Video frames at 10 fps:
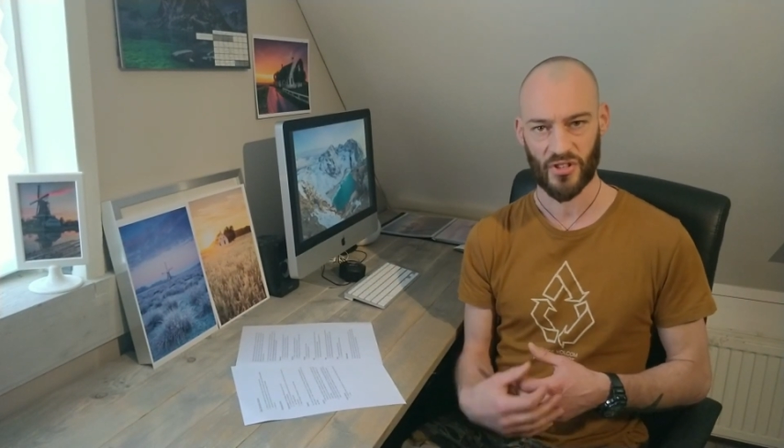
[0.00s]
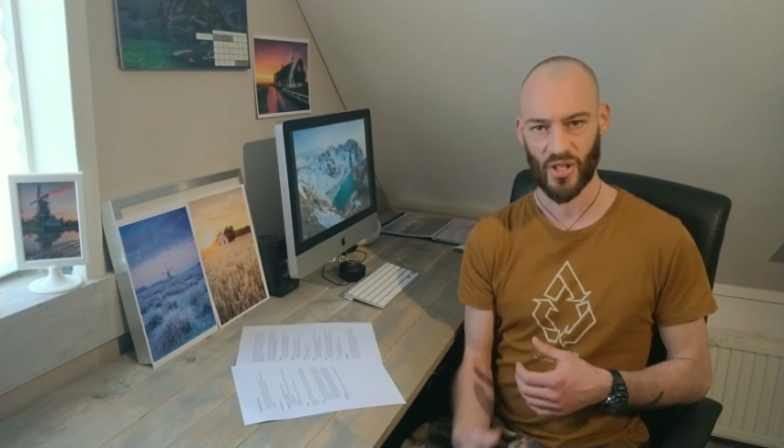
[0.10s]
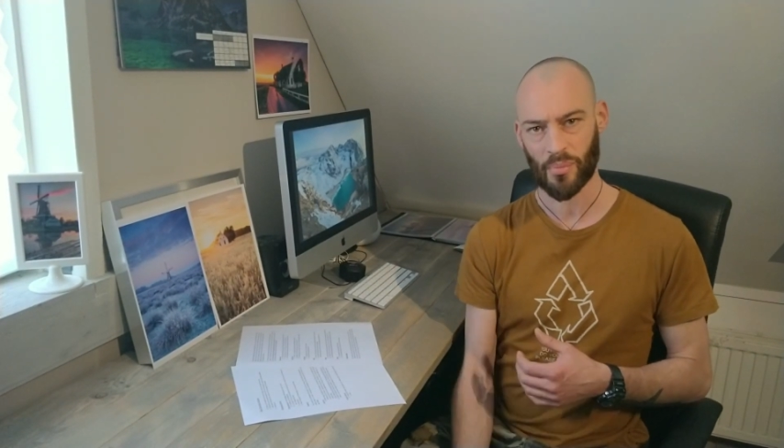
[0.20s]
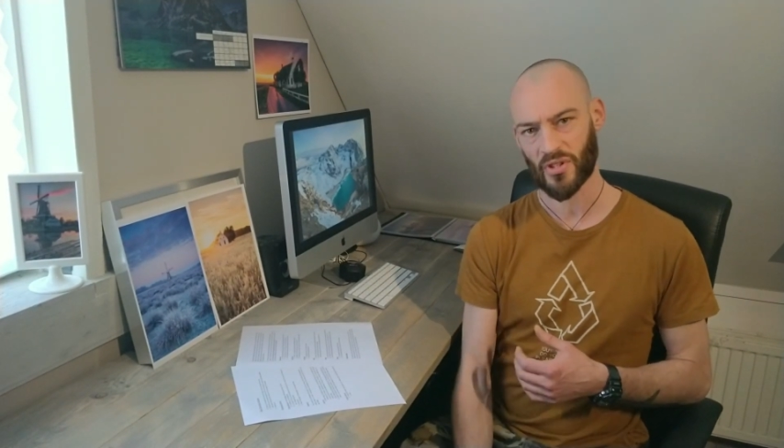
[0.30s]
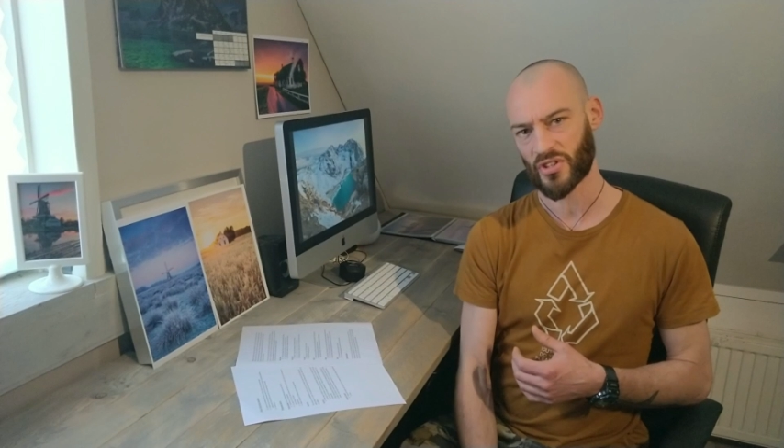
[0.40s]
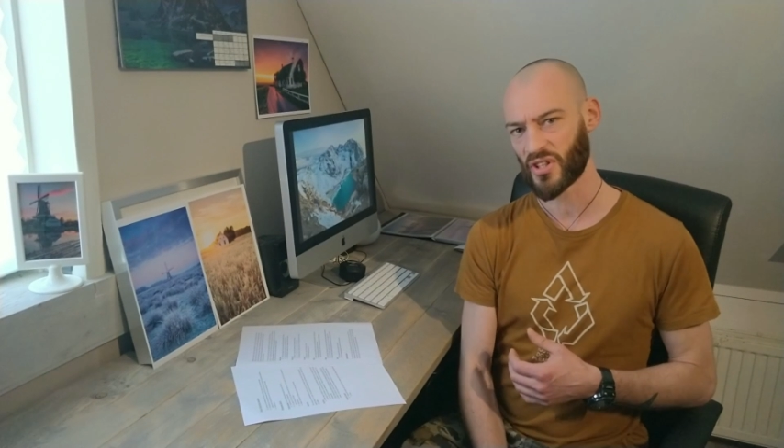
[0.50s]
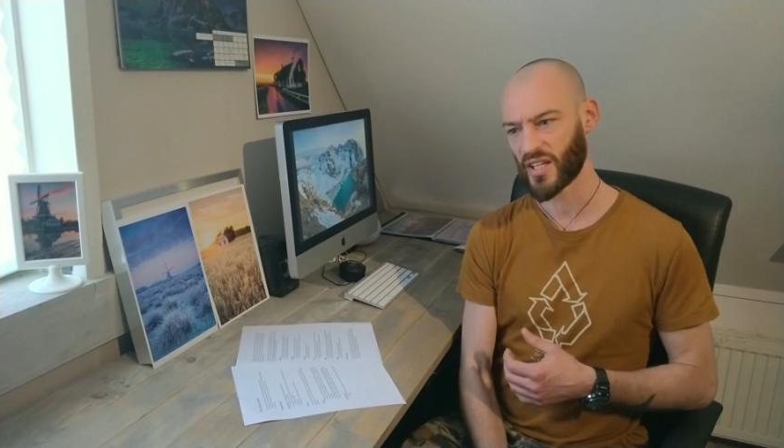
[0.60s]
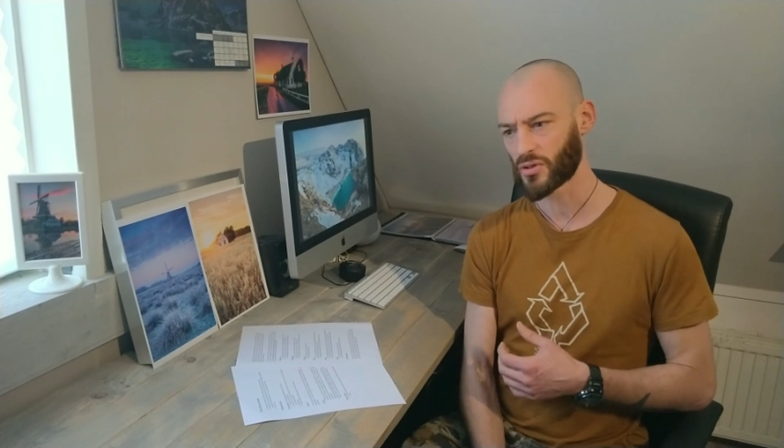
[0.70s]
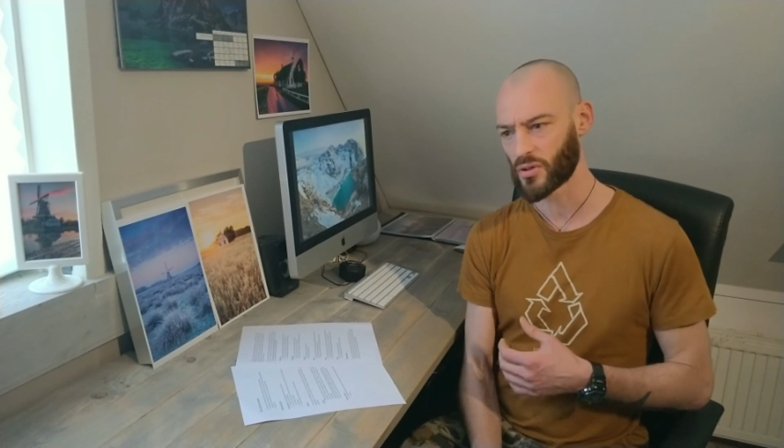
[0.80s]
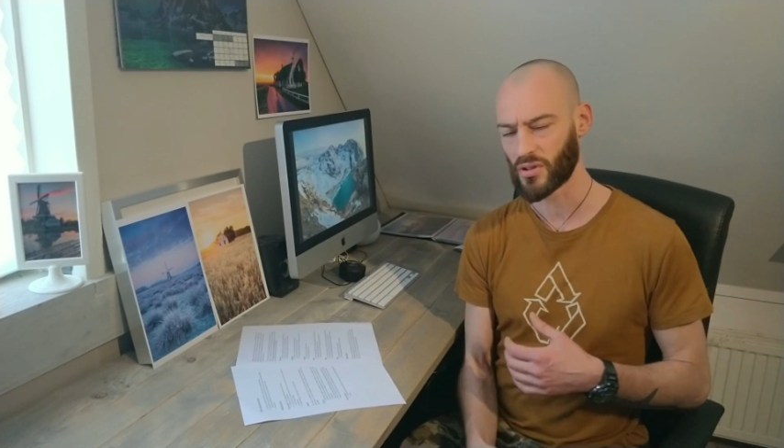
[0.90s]
zippers
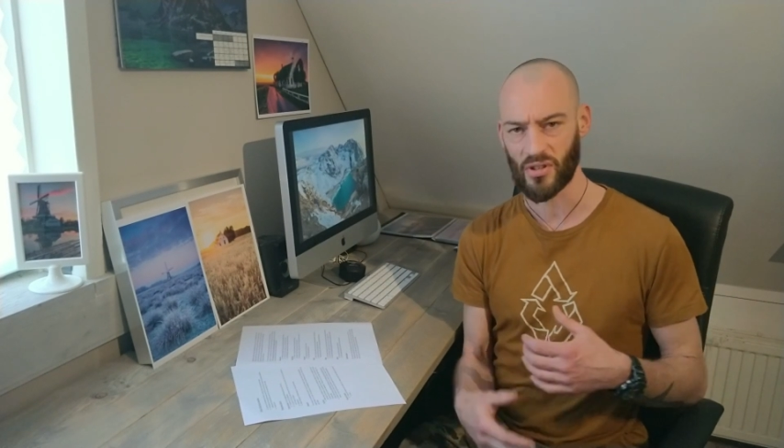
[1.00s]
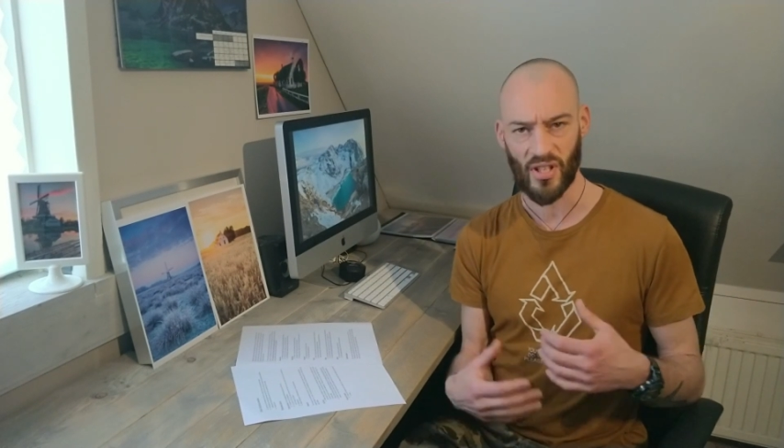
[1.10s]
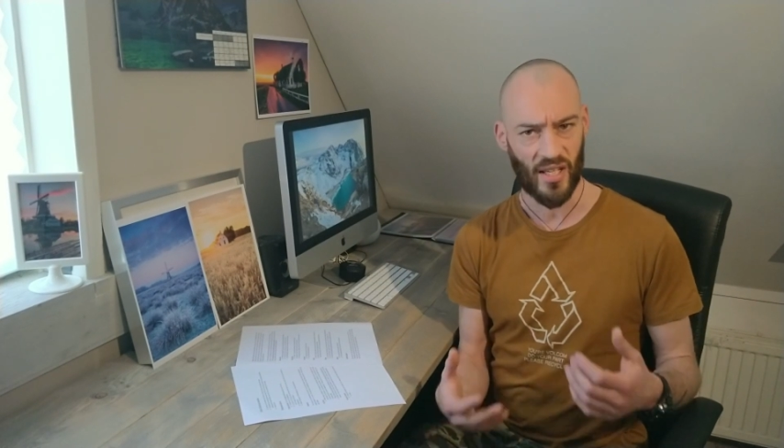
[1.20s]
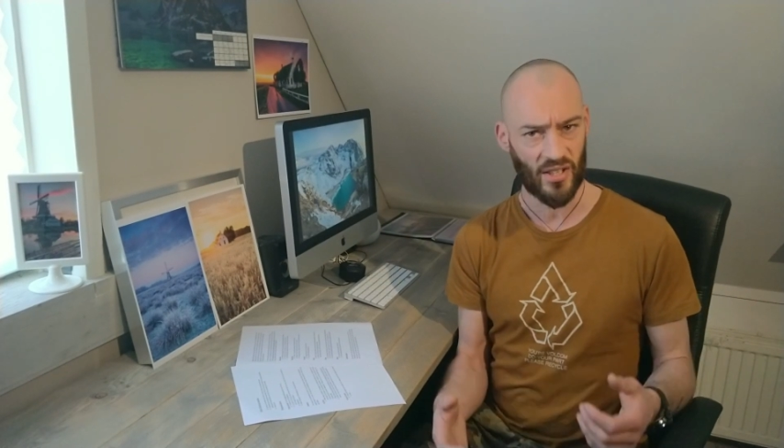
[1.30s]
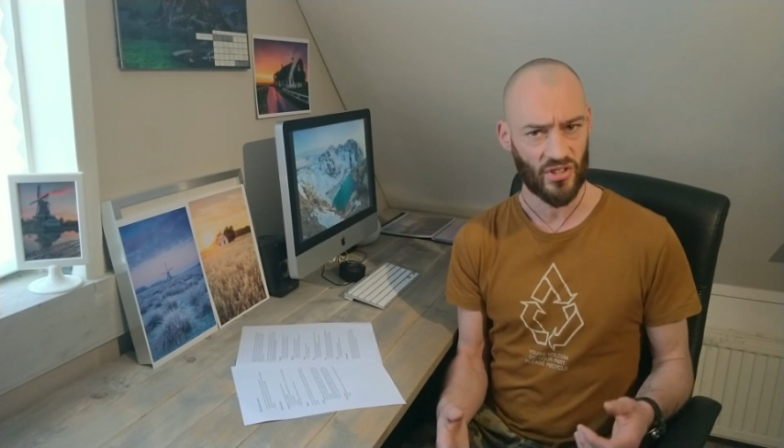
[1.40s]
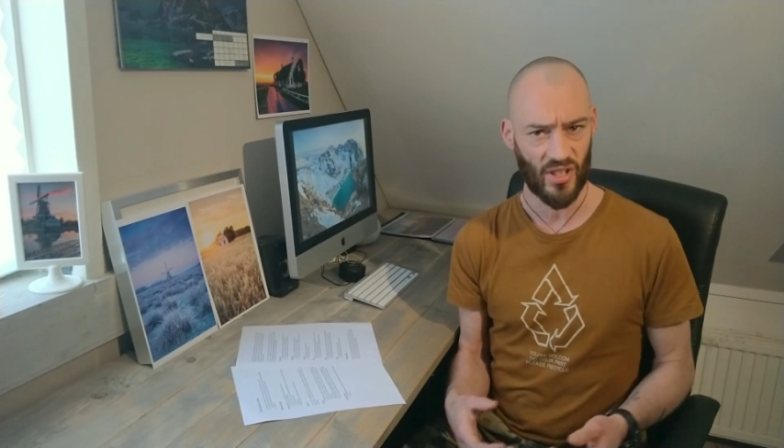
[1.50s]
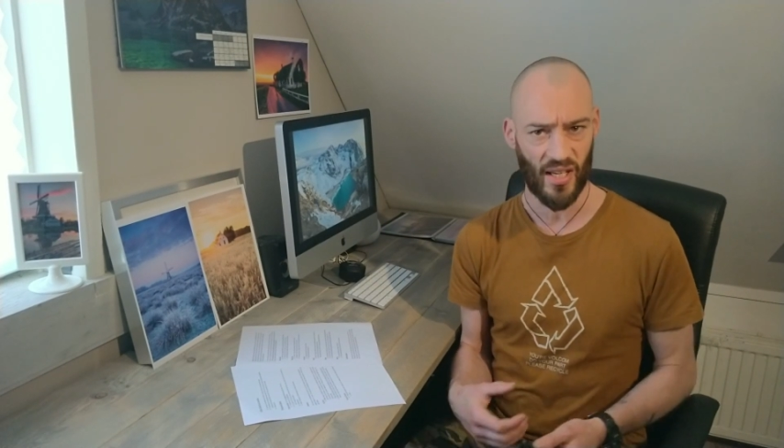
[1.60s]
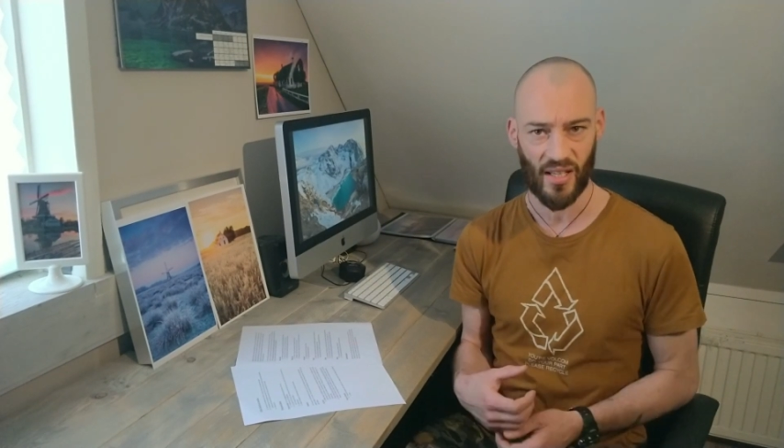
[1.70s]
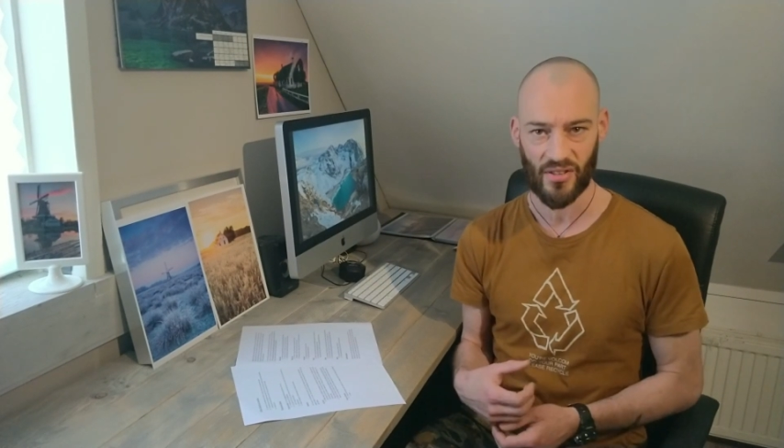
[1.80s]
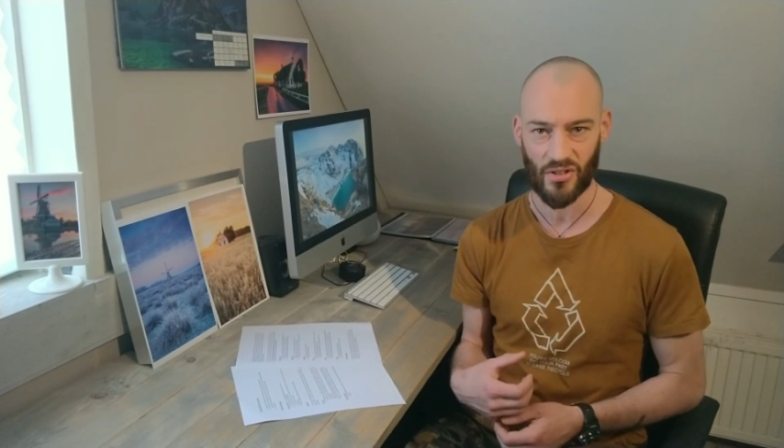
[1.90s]
next to the knees,
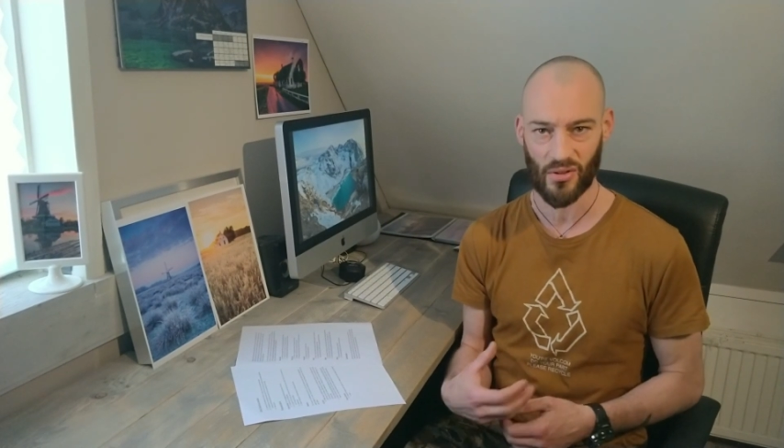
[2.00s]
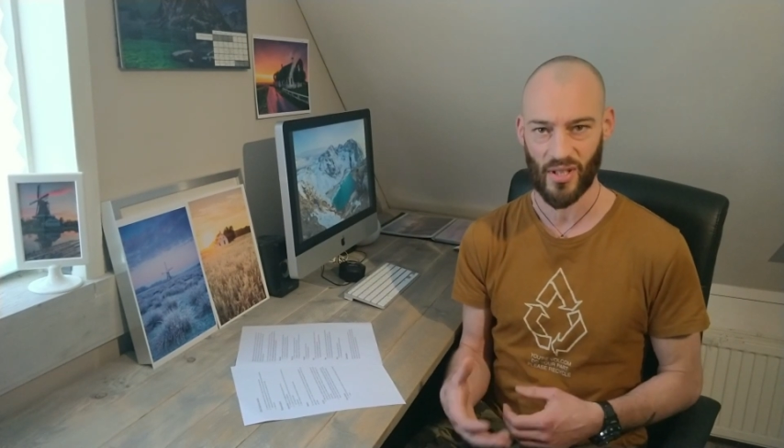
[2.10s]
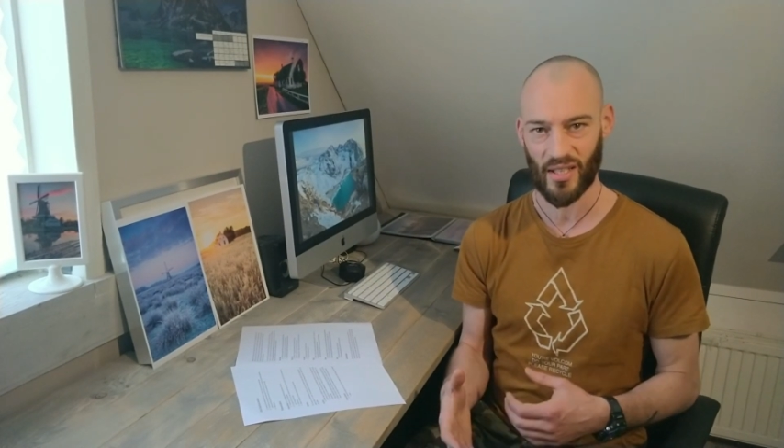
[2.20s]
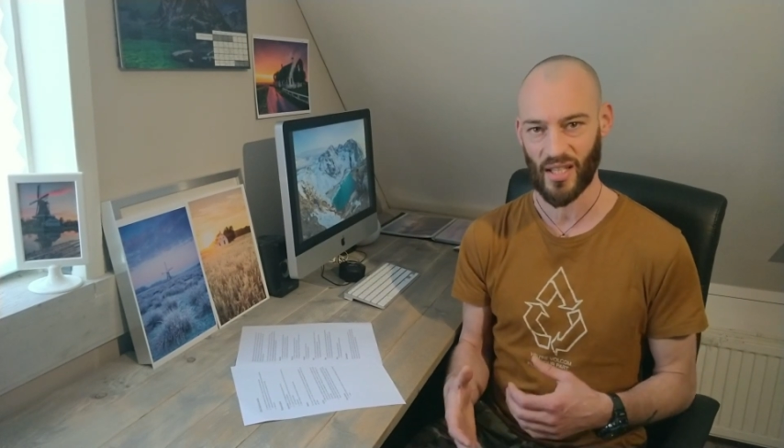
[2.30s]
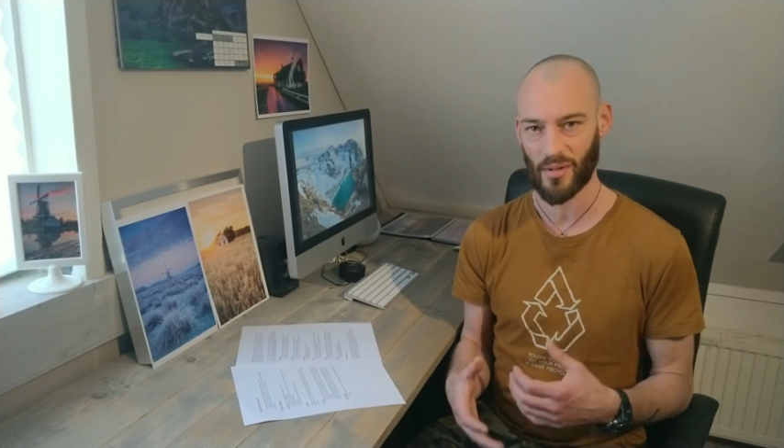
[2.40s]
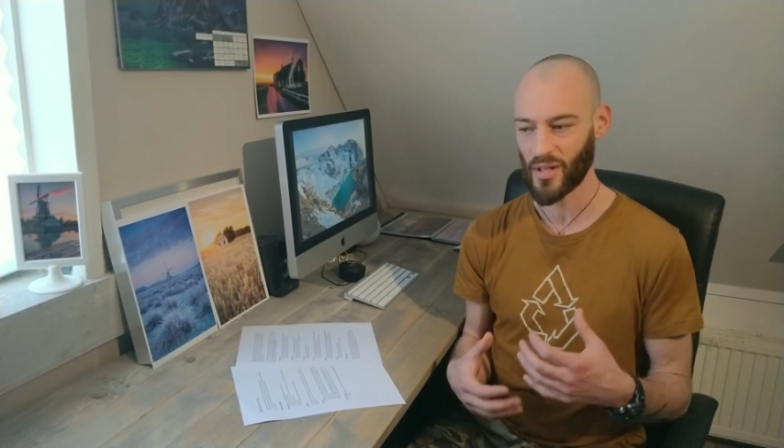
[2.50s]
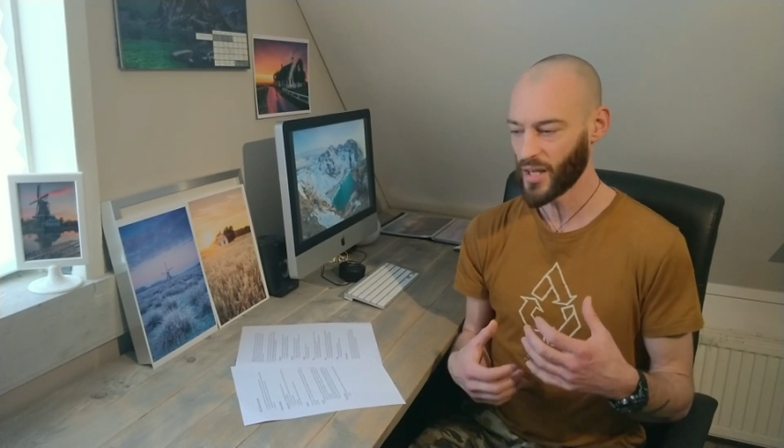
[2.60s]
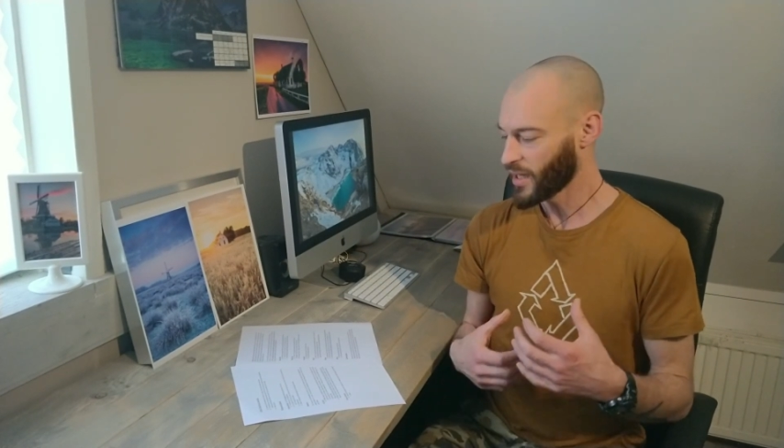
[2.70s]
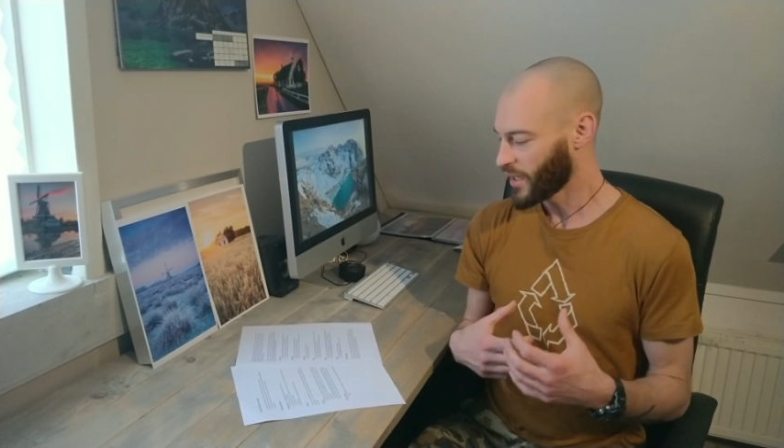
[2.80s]
and so they can